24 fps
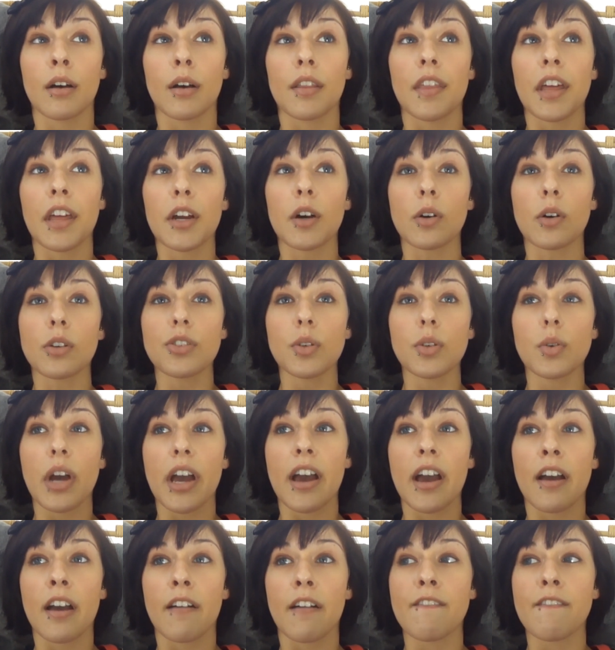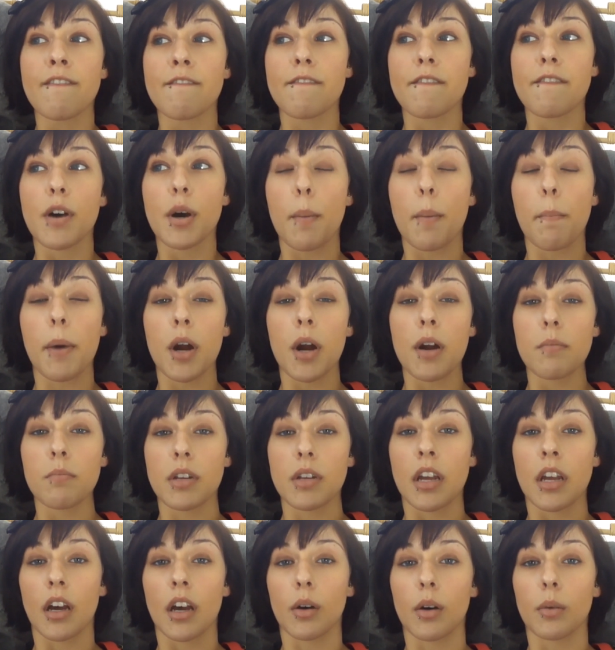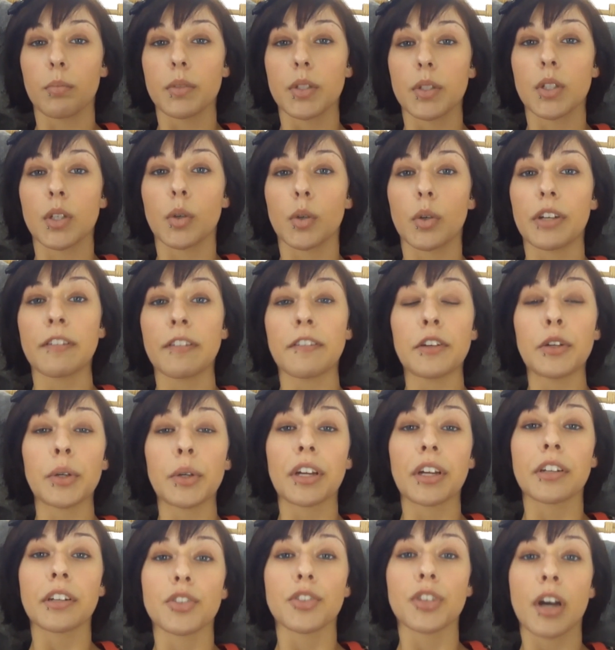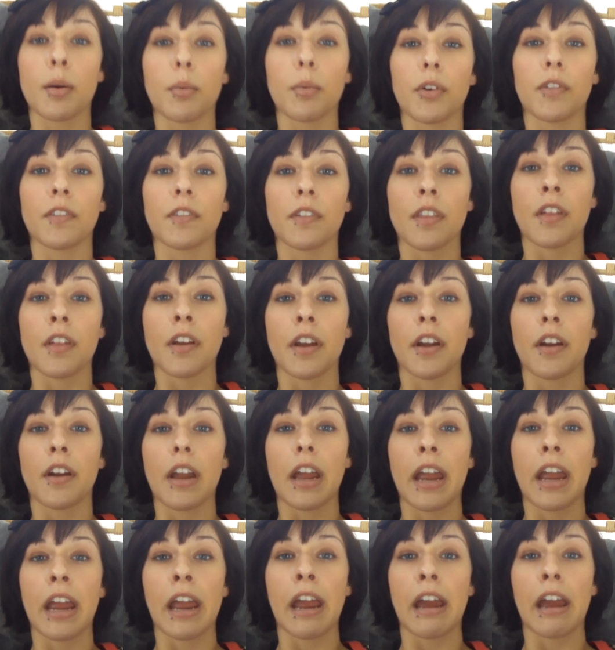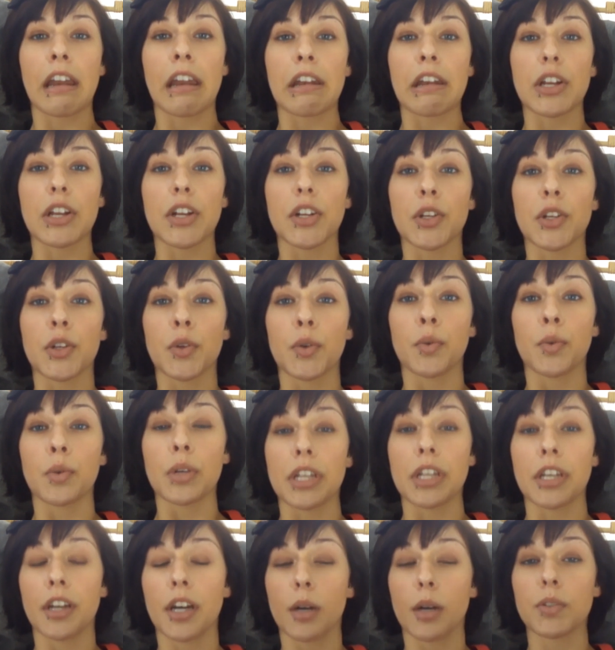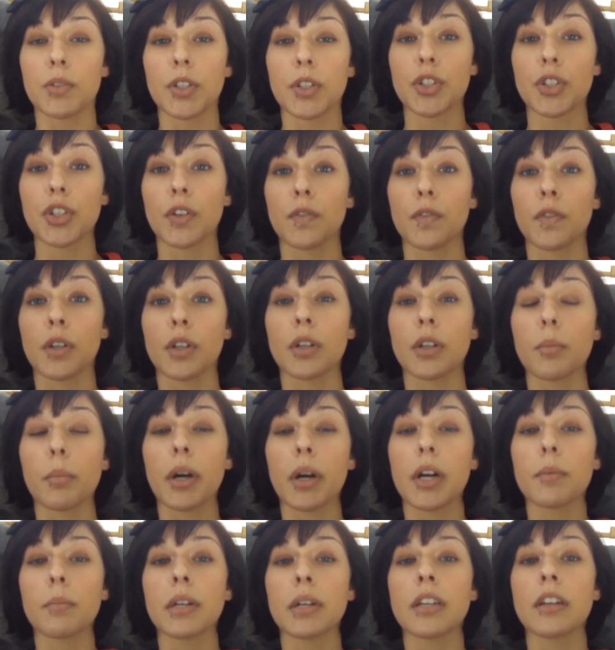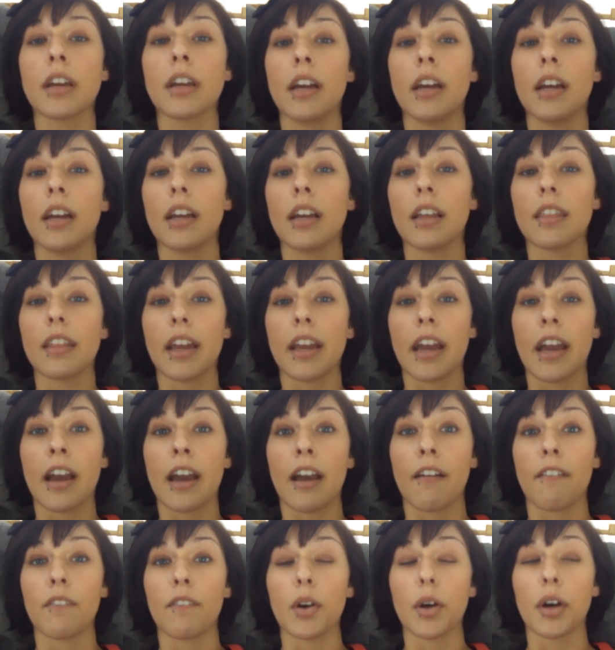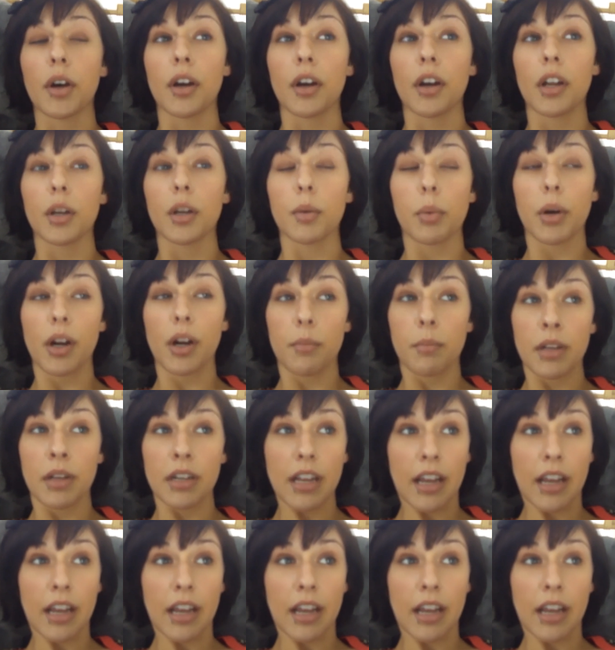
They also have apartment help, so if you get a job over there and you need help searching for an apartment, they have an apartment